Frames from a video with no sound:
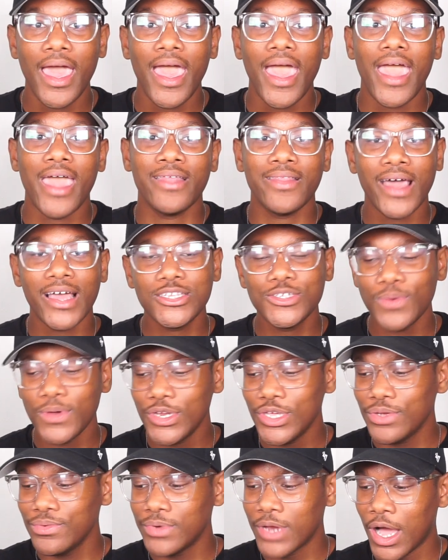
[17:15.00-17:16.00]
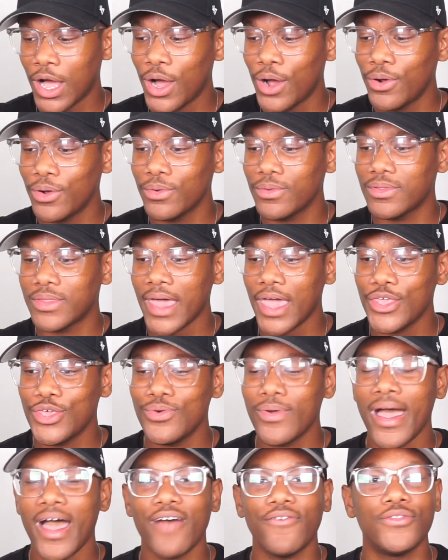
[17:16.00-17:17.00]
And that's when you know that you
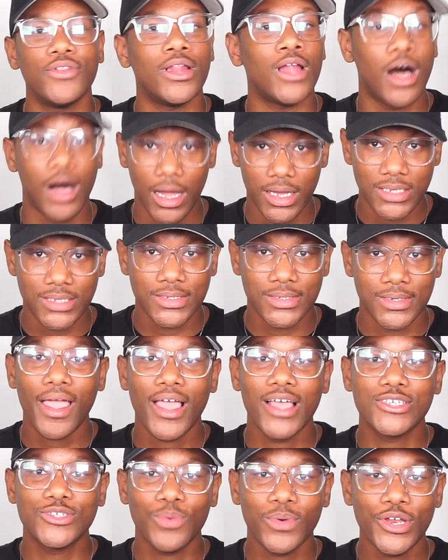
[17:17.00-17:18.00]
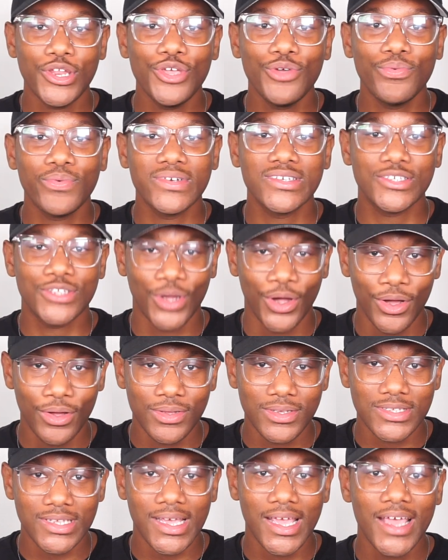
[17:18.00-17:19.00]
have lost. It's when you
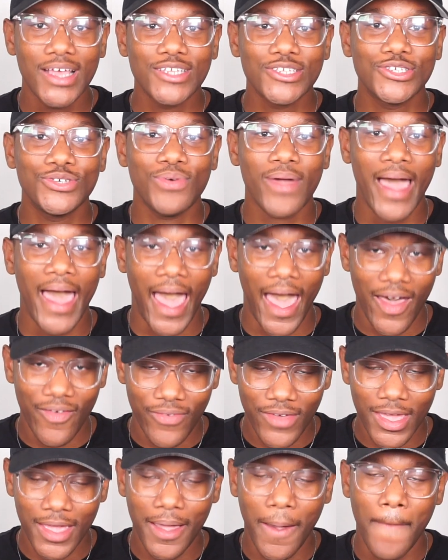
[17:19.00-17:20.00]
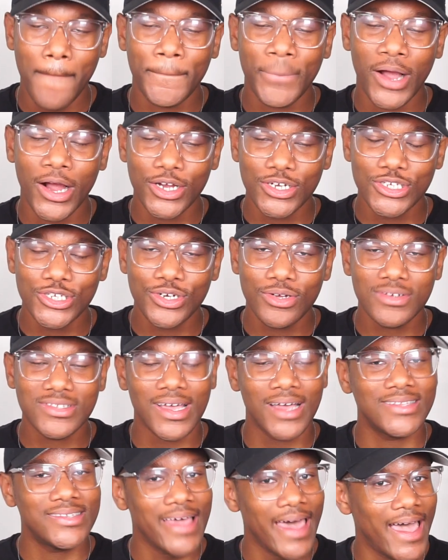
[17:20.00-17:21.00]
result to having personal
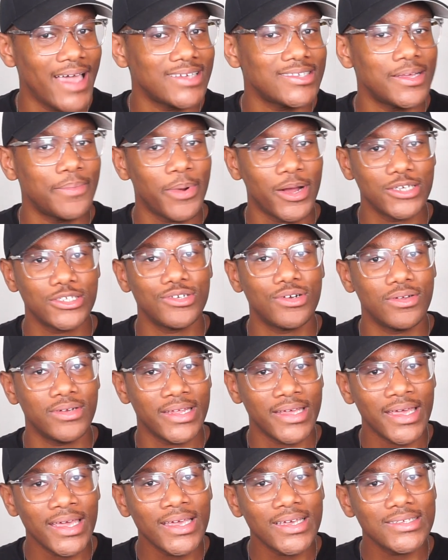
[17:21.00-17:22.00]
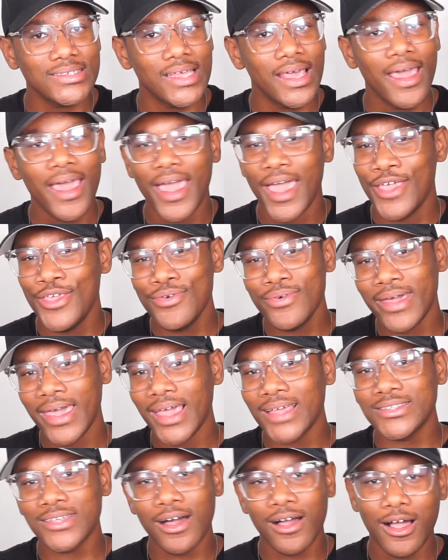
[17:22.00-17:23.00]
attacks and personal digs, and you
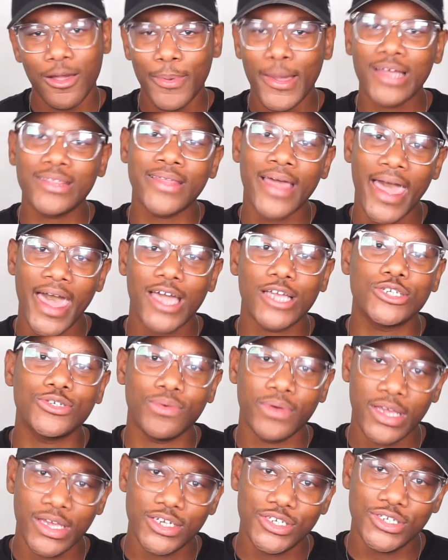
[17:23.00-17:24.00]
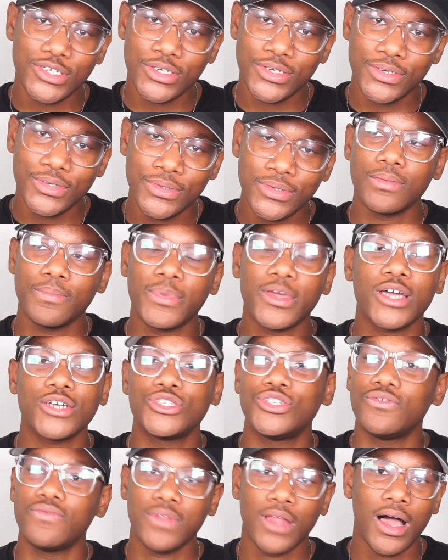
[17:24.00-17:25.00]
can't talk about the actual issues because
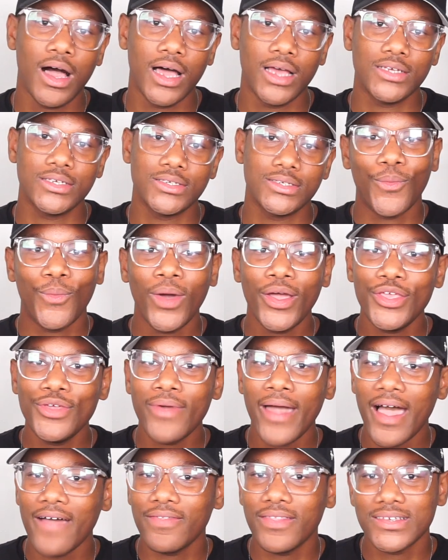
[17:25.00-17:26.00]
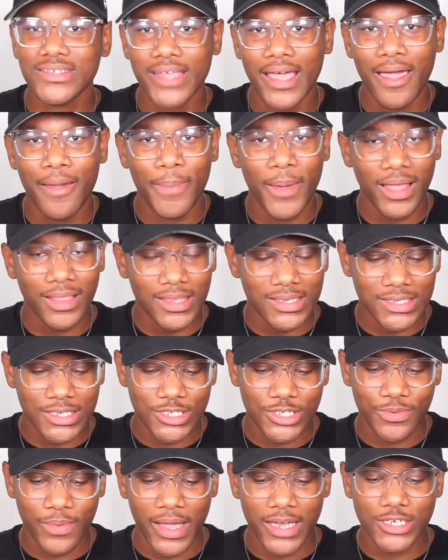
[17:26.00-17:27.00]
you've lost. What you have to say about the
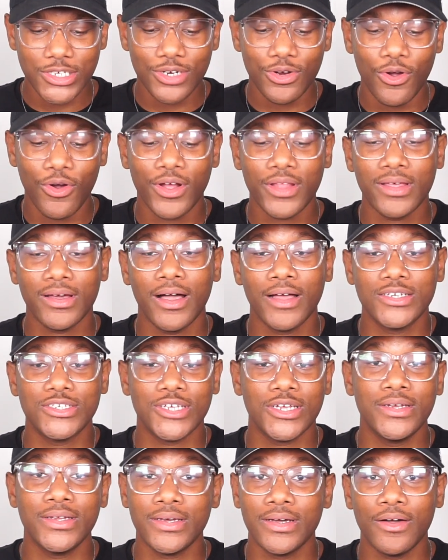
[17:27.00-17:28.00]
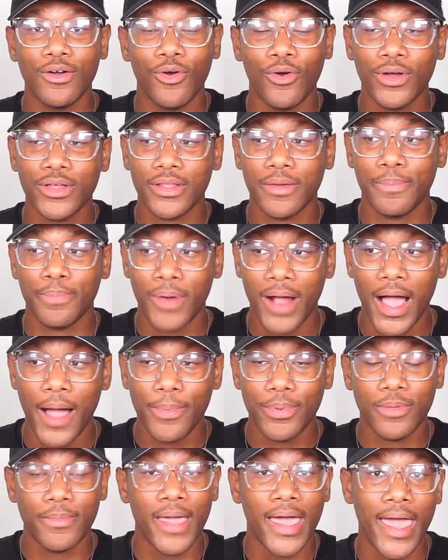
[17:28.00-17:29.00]
situation or the agenda or the
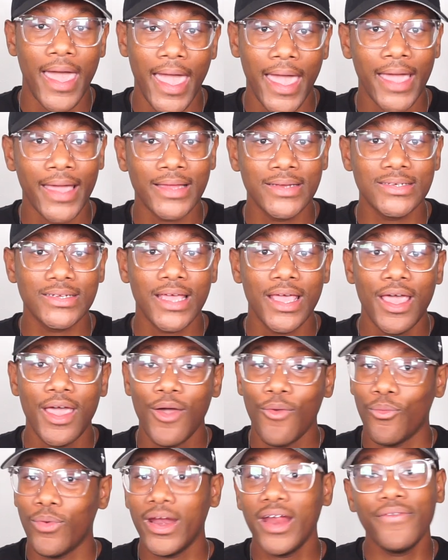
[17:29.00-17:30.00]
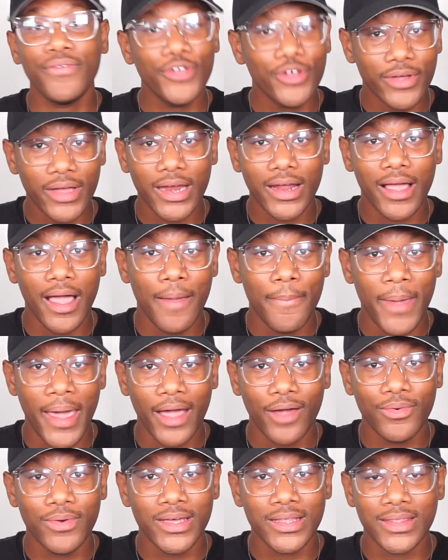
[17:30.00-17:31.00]
problem at hand, whatever you're going to come
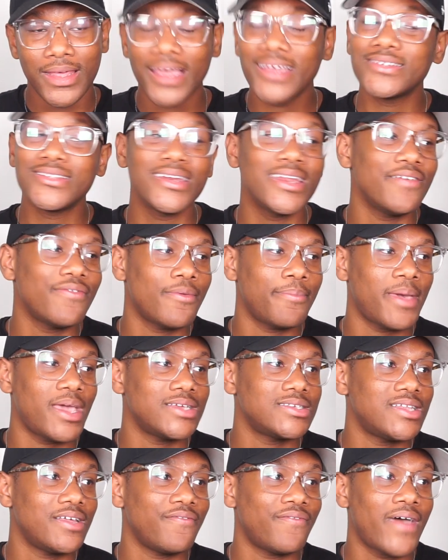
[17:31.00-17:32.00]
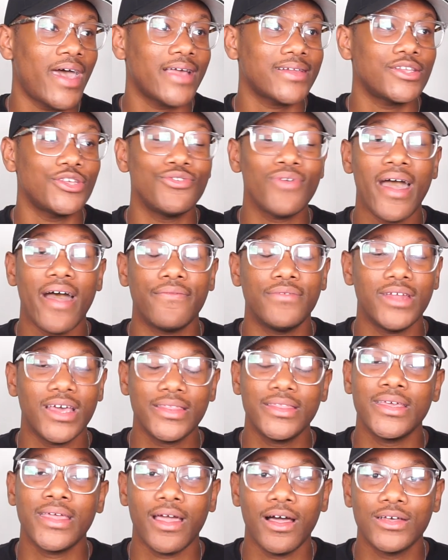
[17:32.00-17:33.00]
back with, isn't even based in fact, and you have
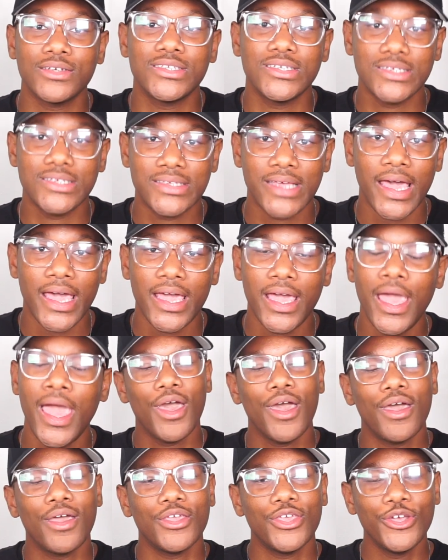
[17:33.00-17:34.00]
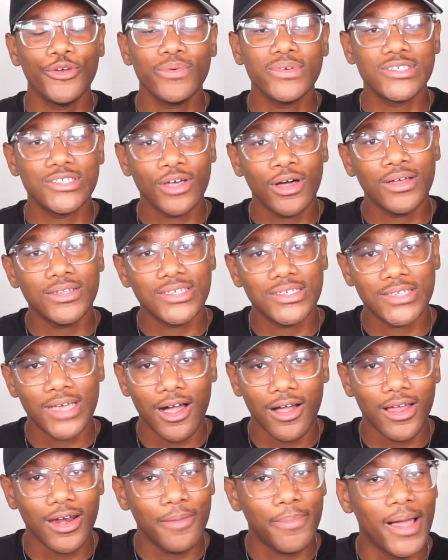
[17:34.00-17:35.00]
nothing else to say. Your result to
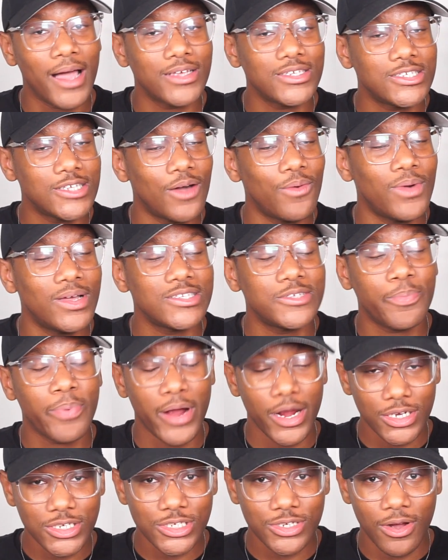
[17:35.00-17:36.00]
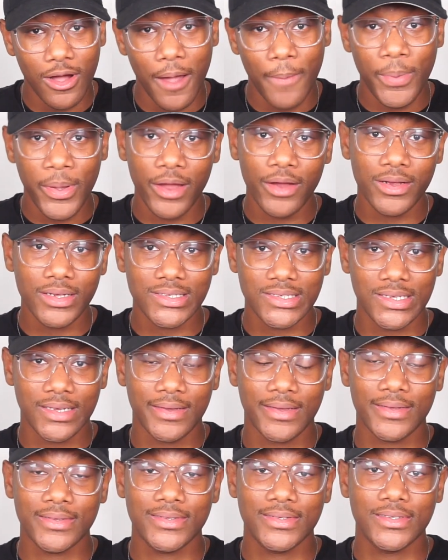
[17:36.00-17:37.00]
talking about someone's personal
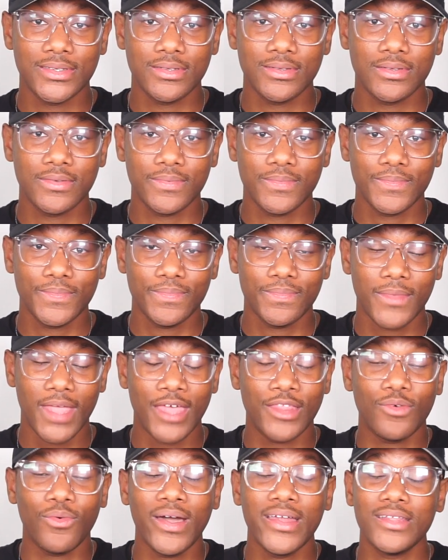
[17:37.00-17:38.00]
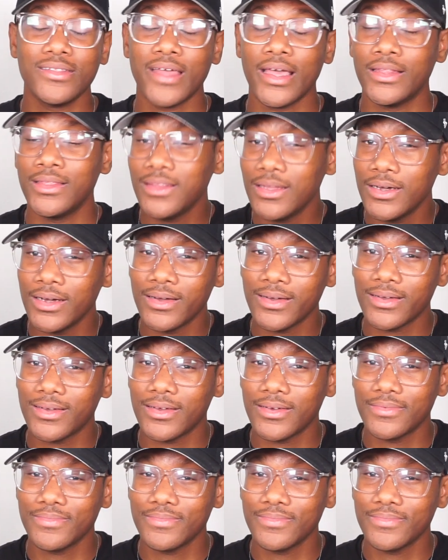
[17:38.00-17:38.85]
appearances and the way that they look